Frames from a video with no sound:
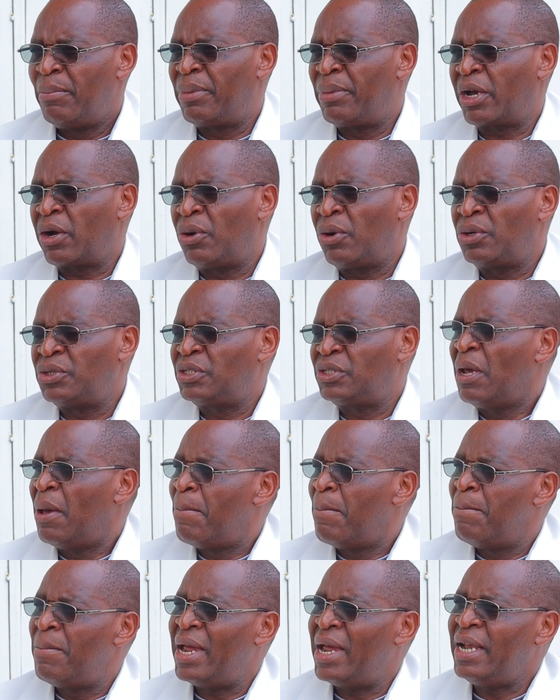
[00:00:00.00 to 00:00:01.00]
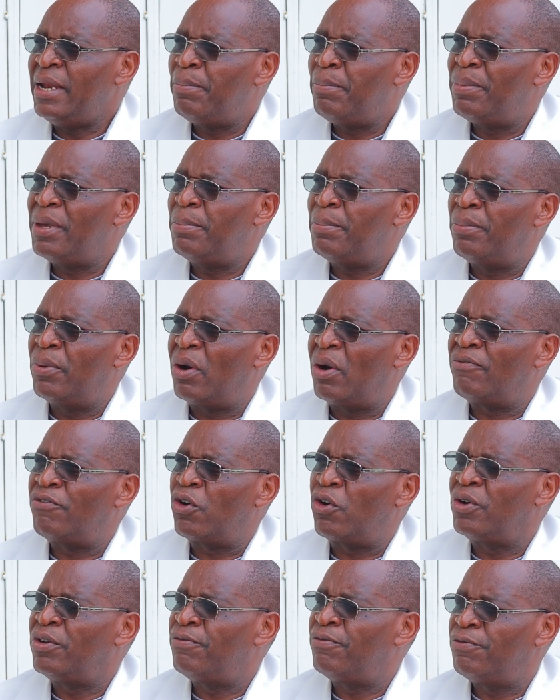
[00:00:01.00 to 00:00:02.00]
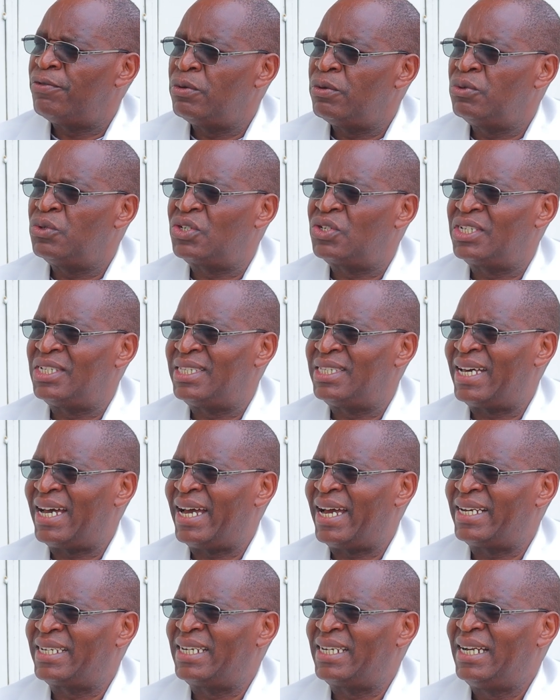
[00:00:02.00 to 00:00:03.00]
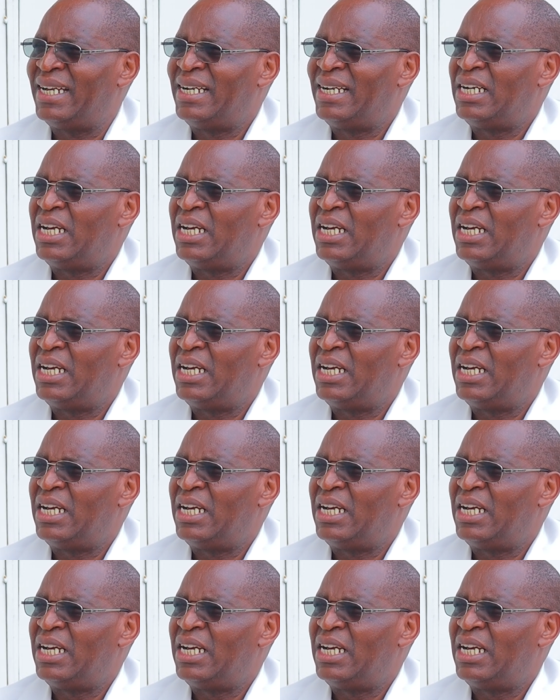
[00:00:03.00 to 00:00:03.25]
Because many people have confused that